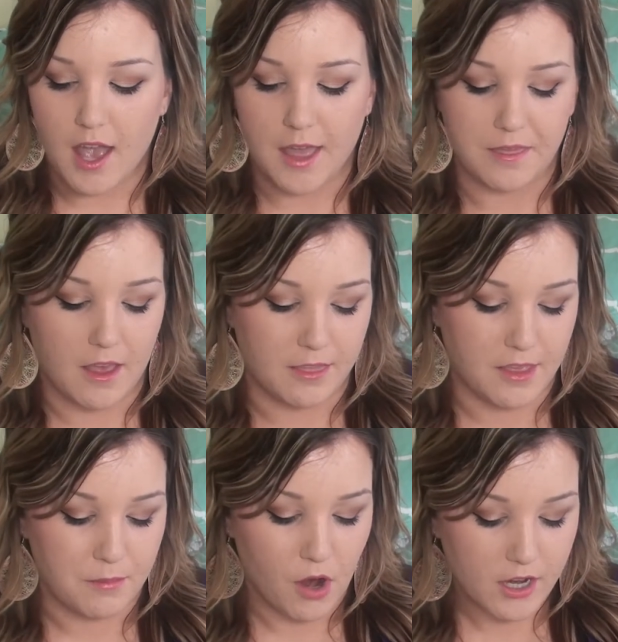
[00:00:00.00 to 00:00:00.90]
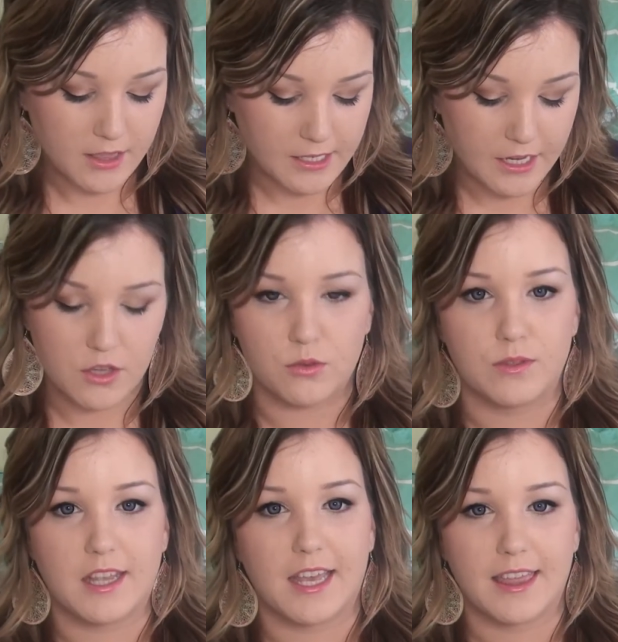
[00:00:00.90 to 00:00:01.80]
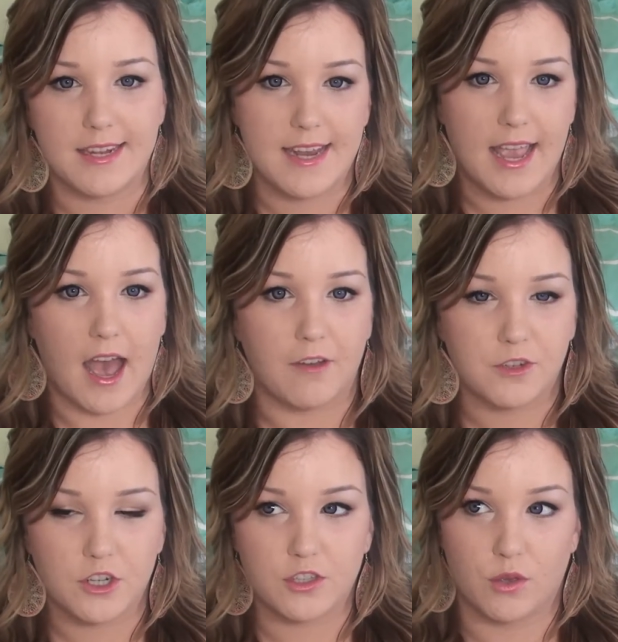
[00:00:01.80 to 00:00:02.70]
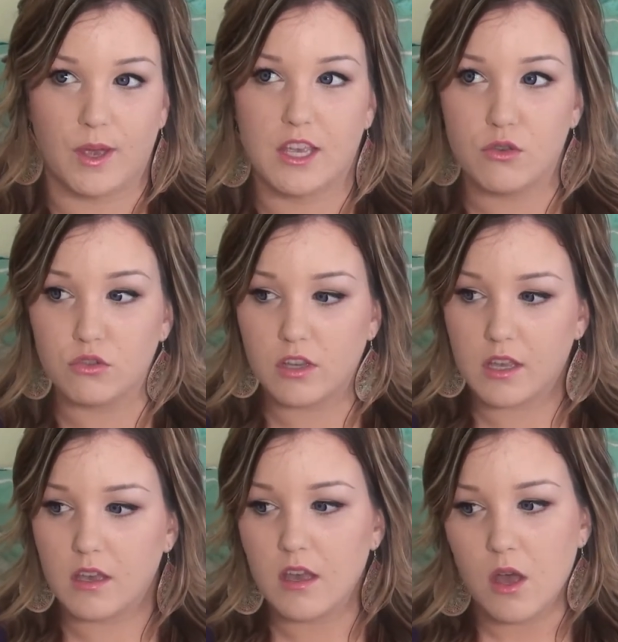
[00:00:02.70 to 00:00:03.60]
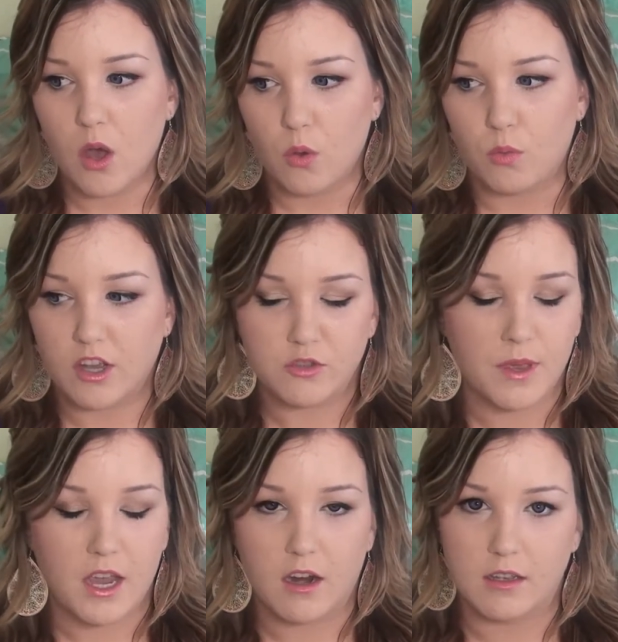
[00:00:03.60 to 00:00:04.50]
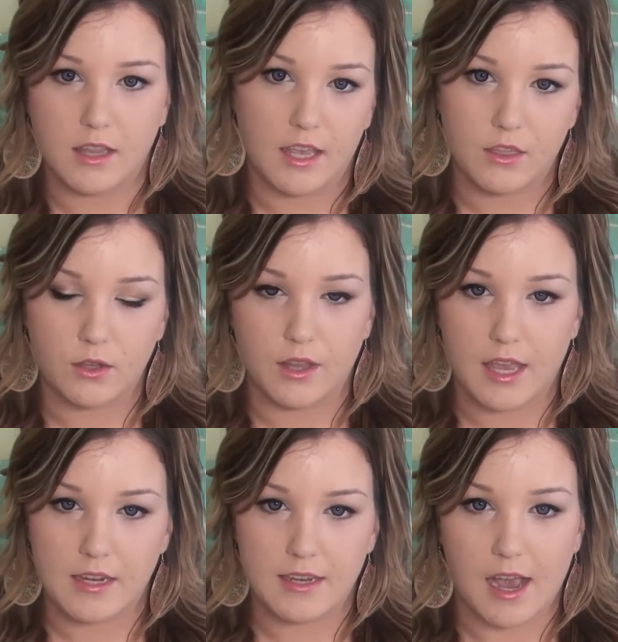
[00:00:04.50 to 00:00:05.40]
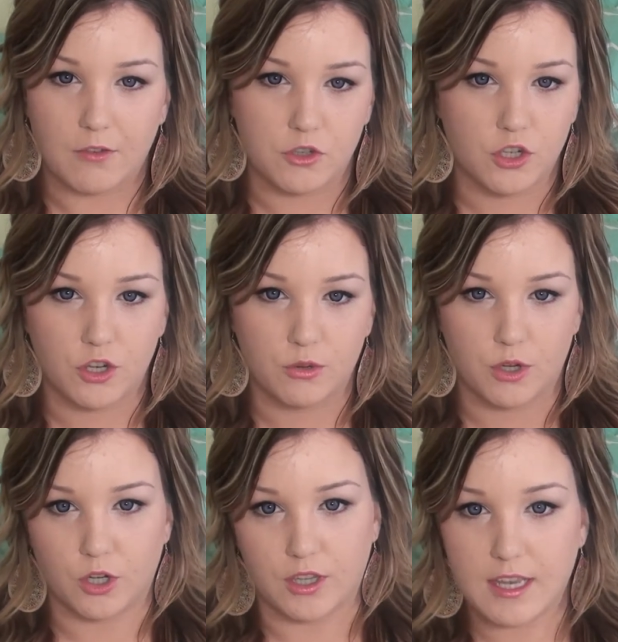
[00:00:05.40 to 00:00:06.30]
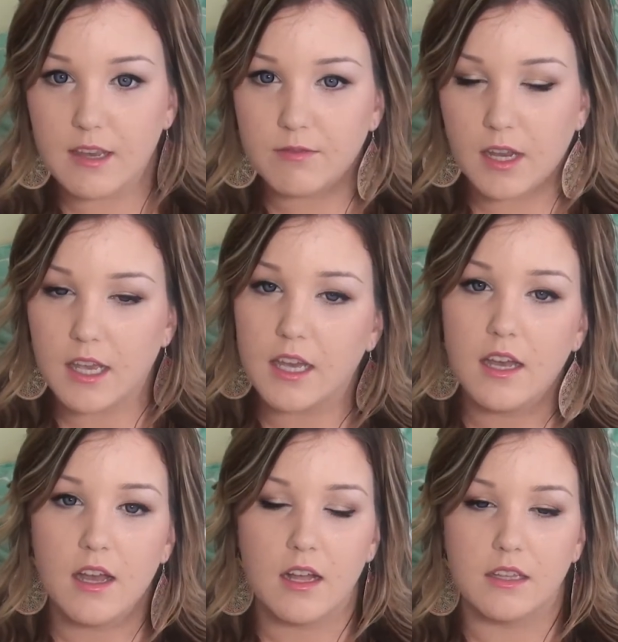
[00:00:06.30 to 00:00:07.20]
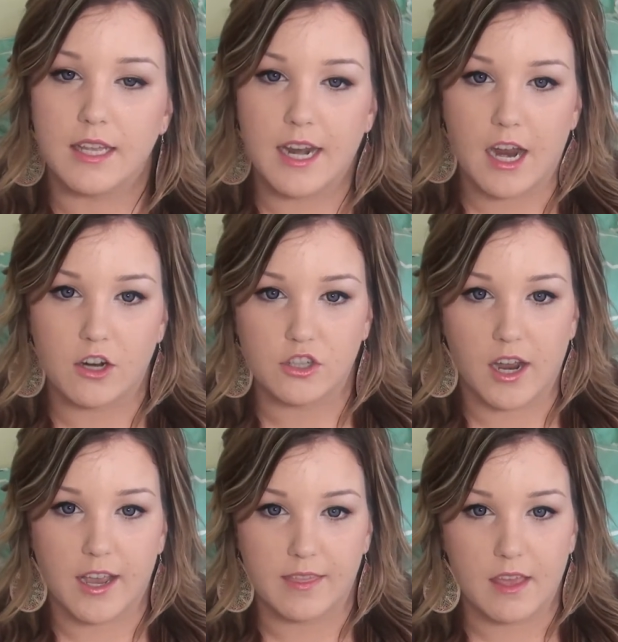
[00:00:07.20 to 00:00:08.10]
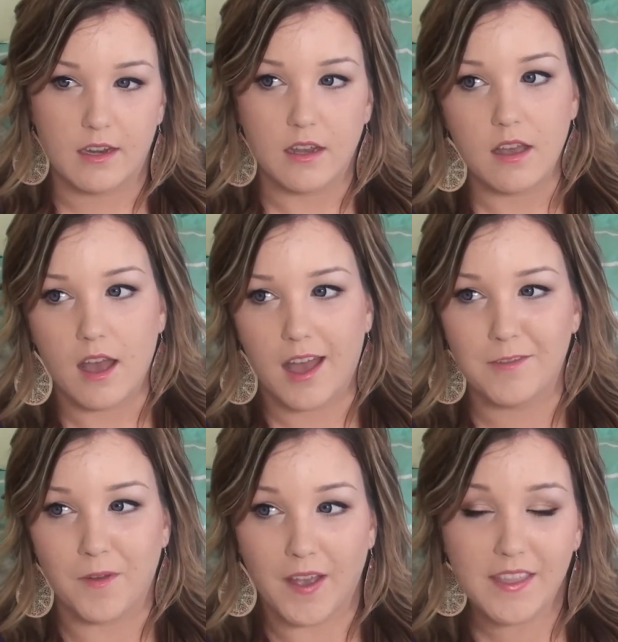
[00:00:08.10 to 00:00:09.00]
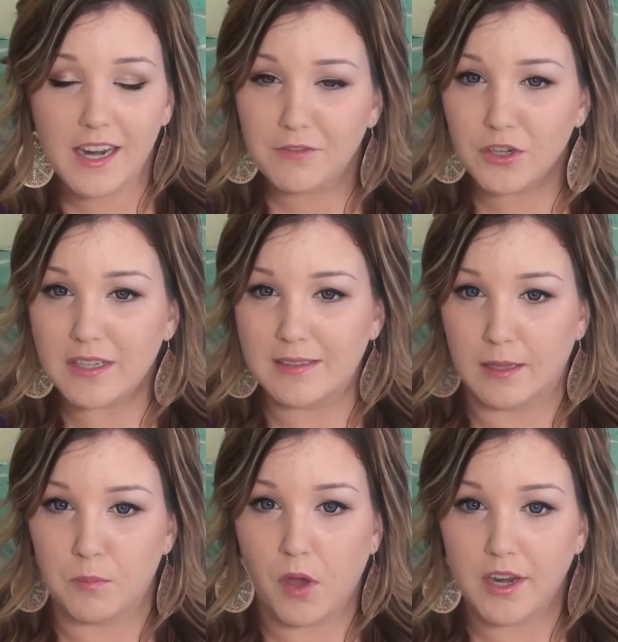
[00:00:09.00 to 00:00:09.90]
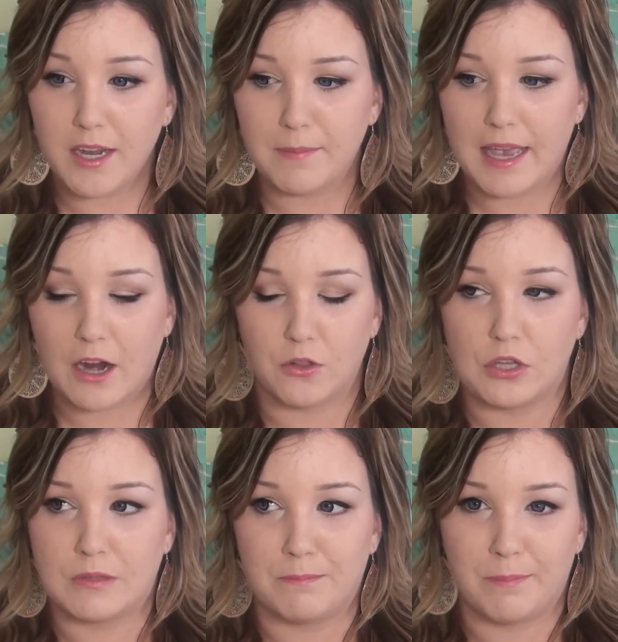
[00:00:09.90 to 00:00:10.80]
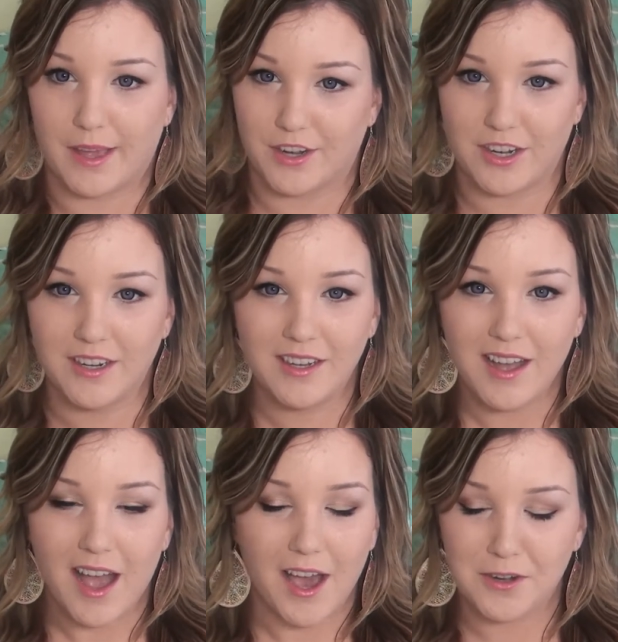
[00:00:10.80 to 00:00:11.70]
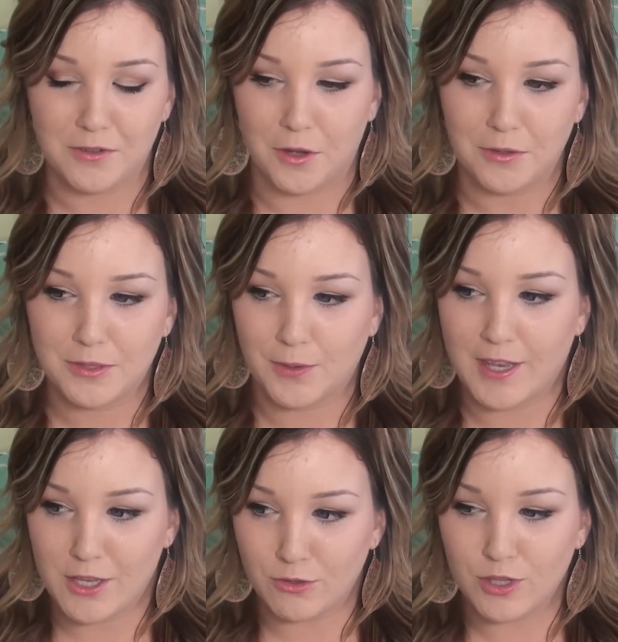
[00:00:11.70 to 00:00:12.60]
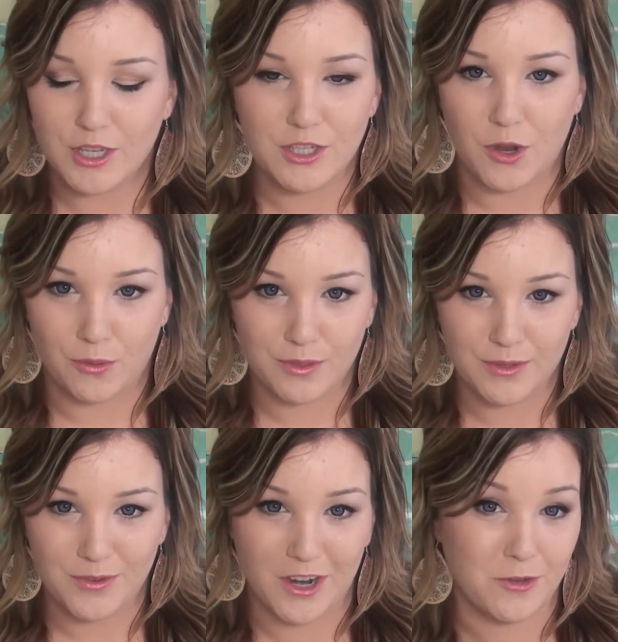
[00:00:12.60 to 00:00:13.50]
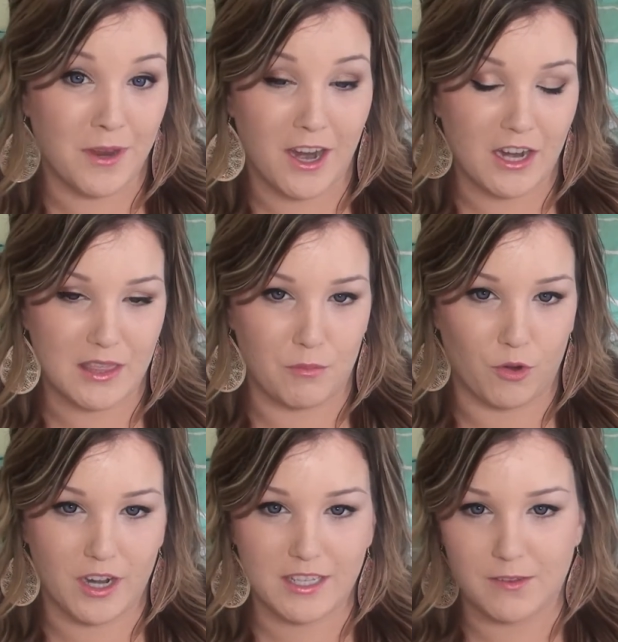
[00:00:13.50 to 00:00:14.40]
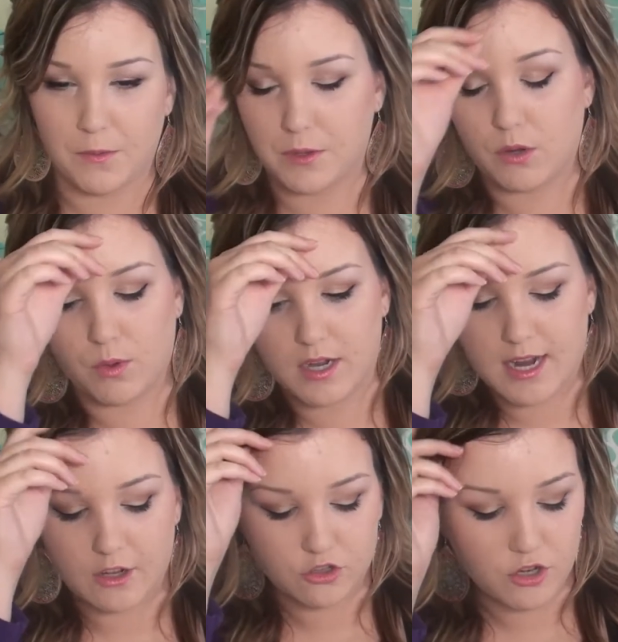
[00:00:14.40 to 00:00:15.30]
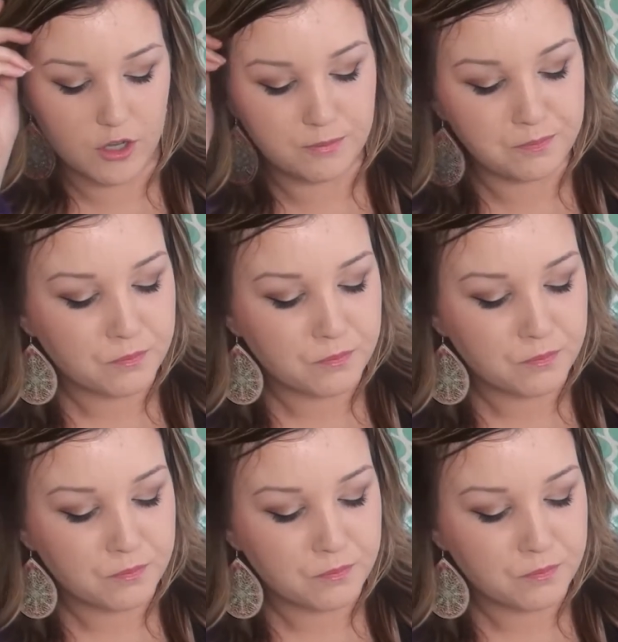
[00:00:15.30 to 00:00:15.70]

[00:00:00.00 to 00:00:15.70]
And then the product that I use like the day after, so I usually wash my hair in like the late afternoon, early evening, let it air dry, and then I find that after I sleep on it, my hair looks better. I don't know. So I usually don't wash my hair in the mornings if I'm going to wear it natural.